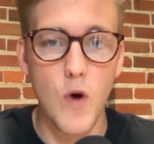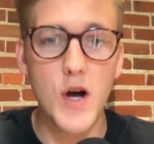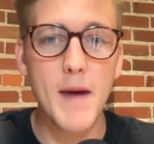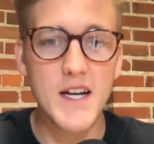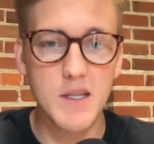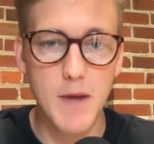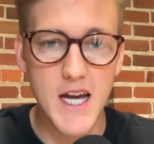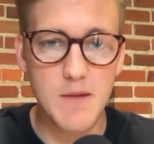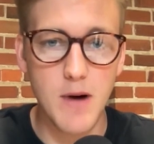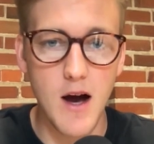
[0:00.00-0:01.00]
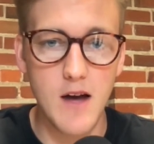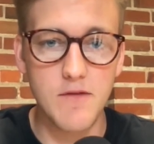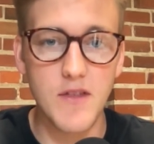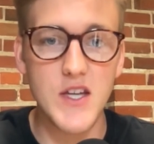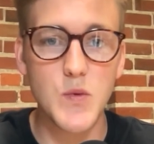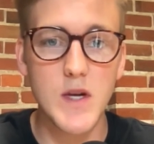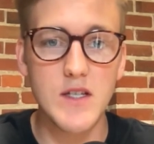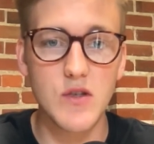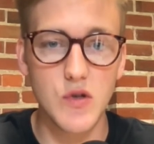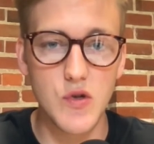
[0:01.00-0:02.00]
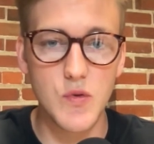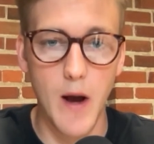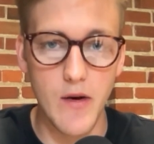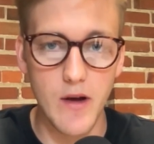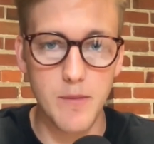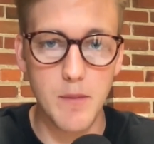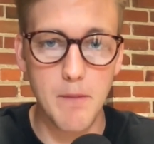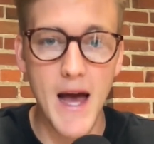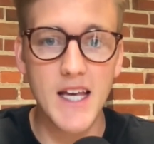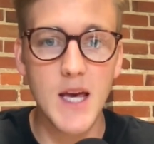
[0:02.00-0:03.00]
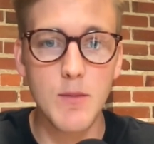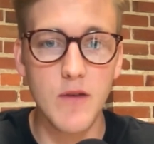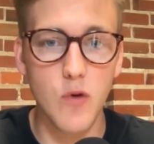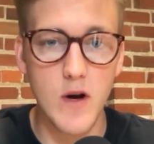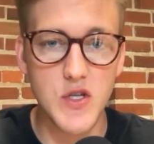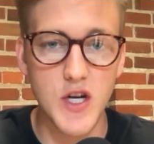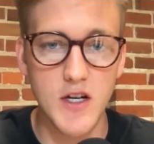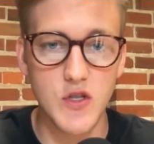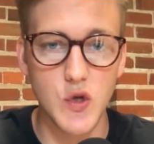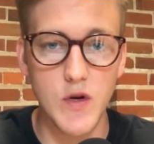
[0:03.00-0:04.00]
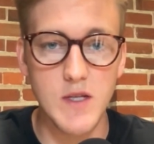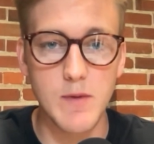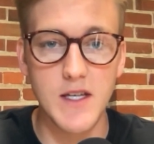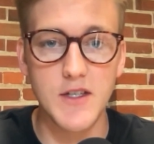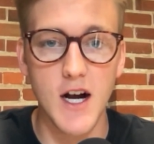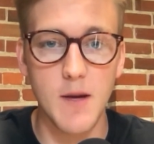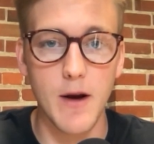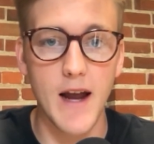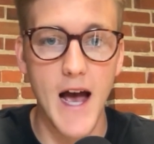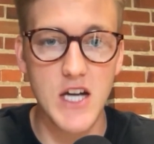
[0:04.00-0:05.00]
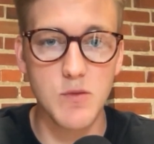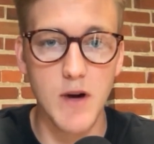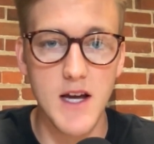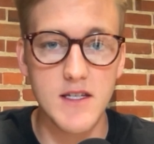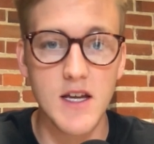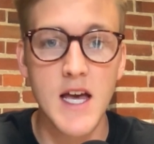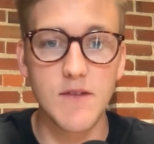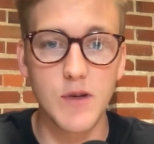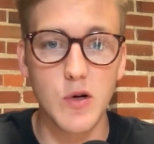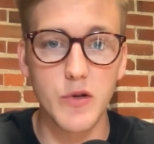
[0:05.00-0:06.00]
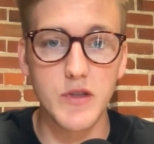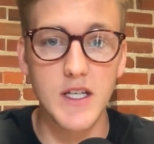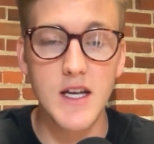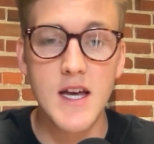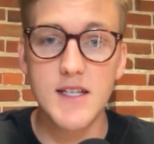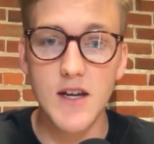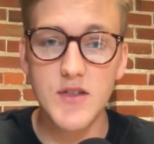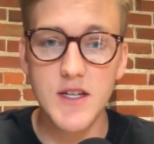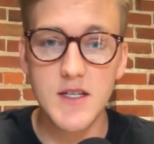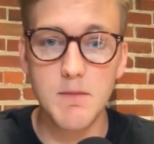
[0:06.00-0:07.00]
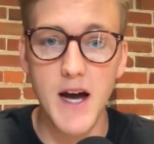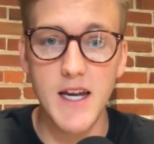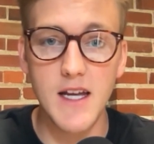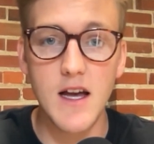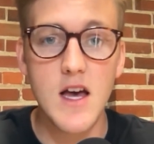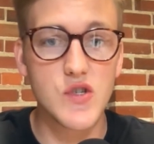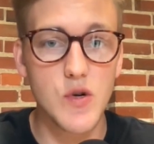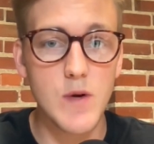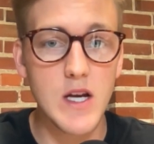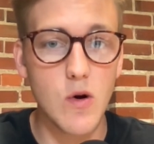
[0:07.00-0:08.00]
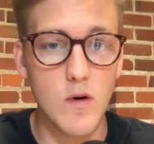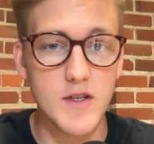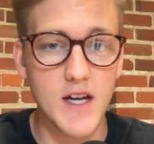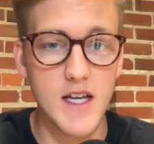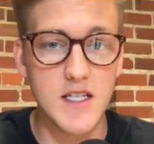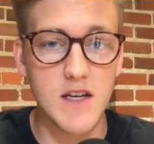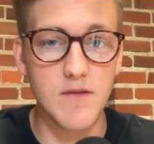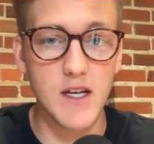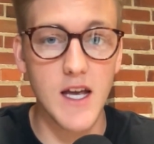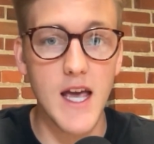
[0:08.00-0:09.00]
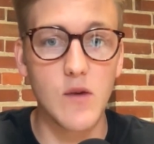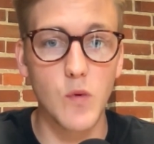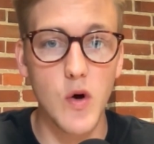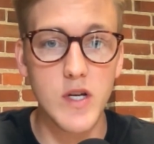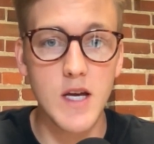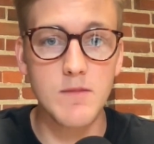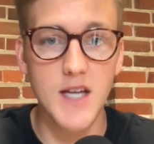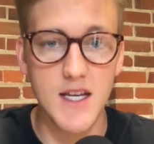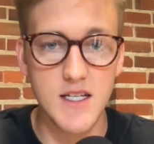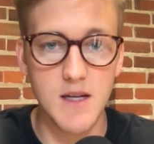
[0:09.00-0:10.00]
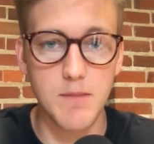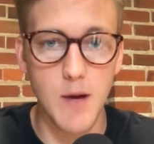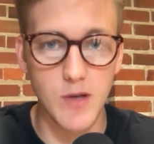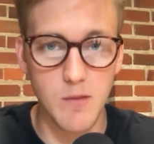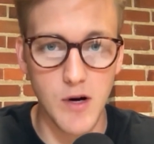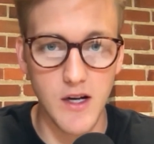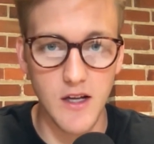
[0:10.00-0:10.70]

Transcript: Welcome back to the Mining Pod for this week's news roundup. Matt Kimmel of CoinShares joins me to talk about hash price, difficulty, Celsius mining, suing Core Scientific, and Rhodium testing public